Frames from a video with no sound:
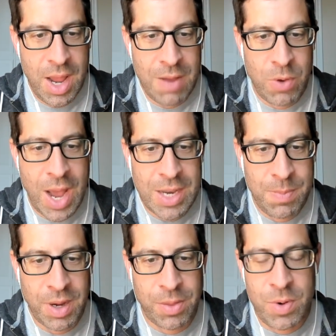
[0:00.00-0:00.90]
If you had to
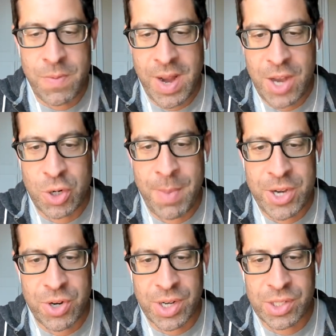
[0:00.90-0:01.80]
pick three financial
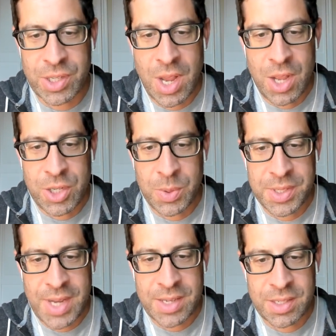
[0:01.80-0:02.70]
metrics to
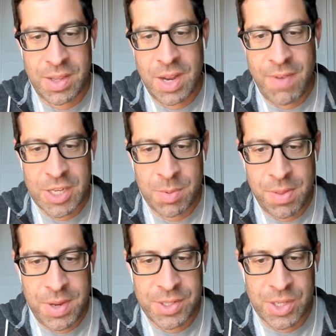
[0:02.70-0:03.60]
assess the
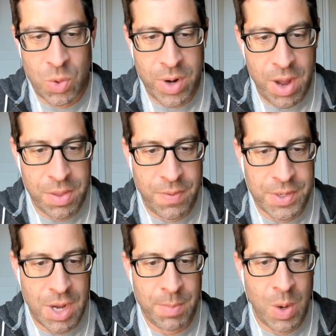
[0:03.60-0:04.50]
investment thesis or health of
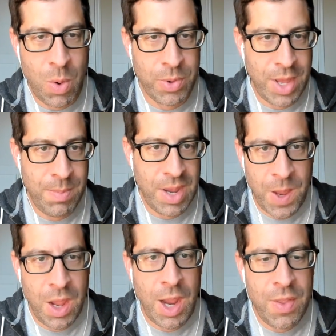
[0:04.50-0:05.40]
this company, what would they be?